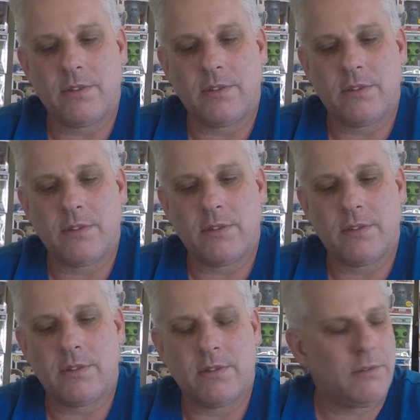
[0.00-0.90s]

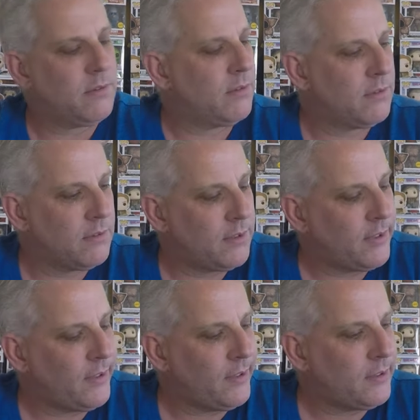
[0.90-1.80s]
(no one is talking)